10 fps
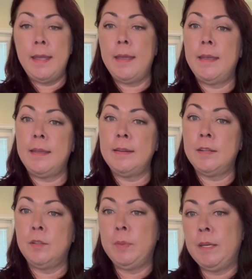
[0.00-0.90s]
and
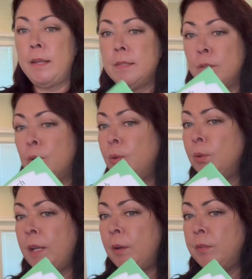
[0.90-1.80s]
it'll be nice and
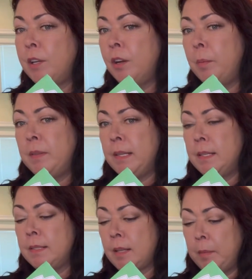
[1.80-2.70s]
cool out there, but
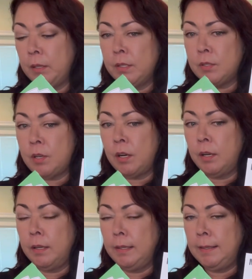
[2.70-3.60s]
these I'm not going to
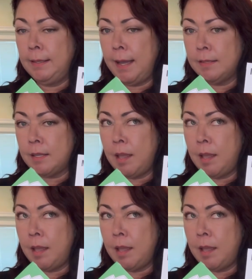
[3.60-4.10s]
start yet.